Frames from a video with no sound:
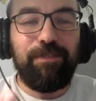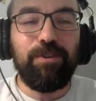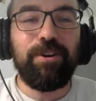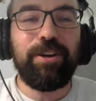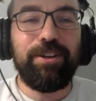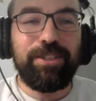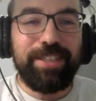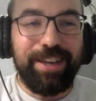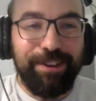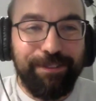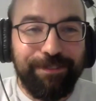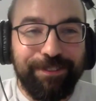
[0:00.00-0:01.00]
for
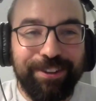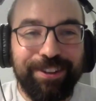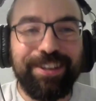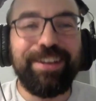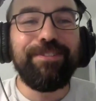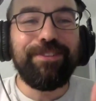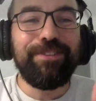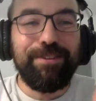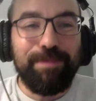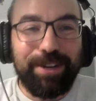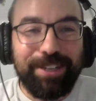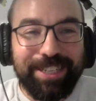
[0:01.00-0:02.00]
yourself, for
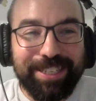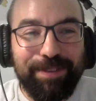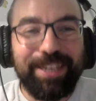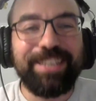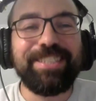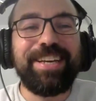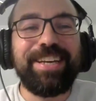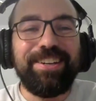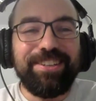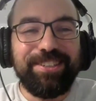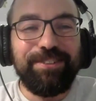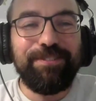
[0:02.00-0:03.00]
the participants, and
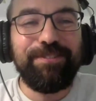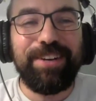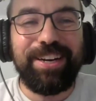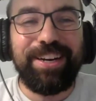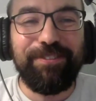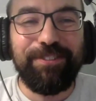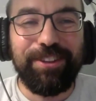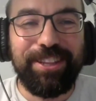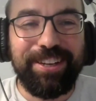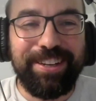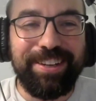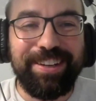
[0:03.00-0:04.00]
also for
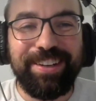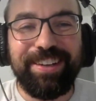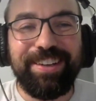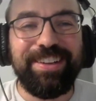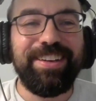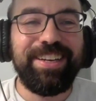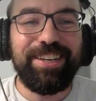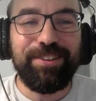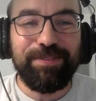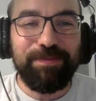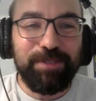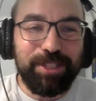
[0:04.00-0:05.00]
the,
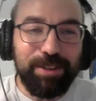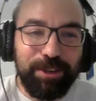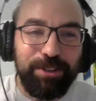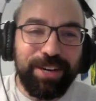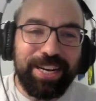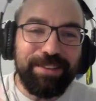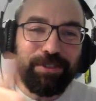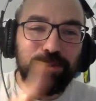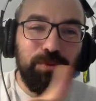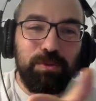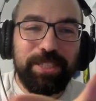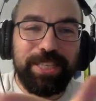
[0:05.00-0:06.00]
someone who kind of
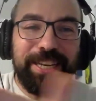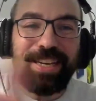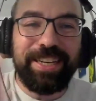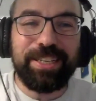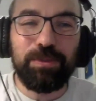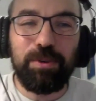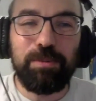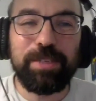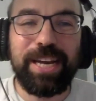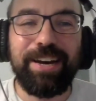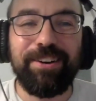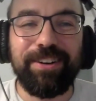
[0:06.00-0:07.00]
swoops in and
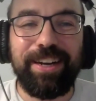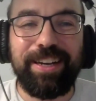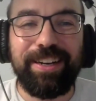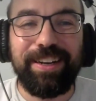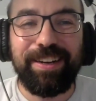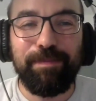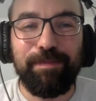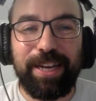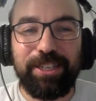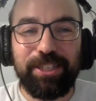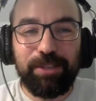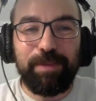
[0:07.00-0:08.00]
swoops out and
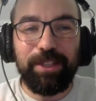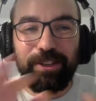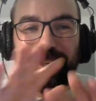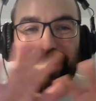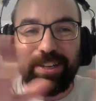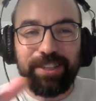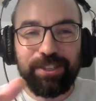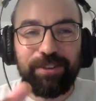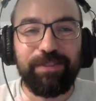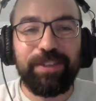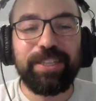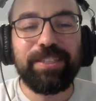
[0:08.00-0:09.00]
might just be looking on the
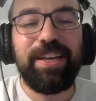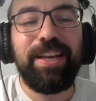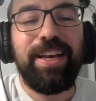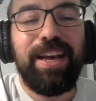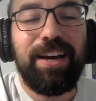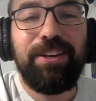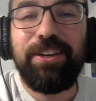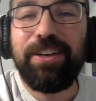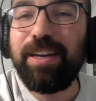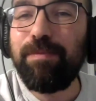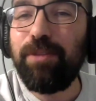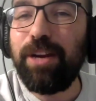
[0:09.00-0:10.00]
surface. How do you
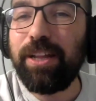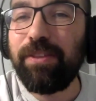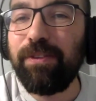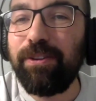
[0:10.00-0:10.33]
kind of break